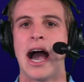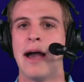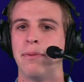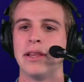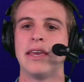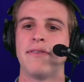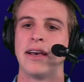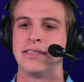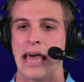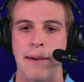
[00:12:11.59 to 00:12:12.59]
I believe
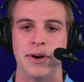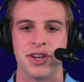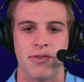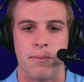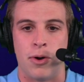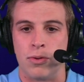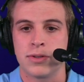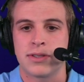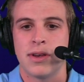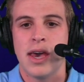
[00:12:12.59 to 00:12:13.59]
has that much of a
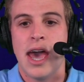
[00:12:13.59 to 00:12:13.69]
pulse.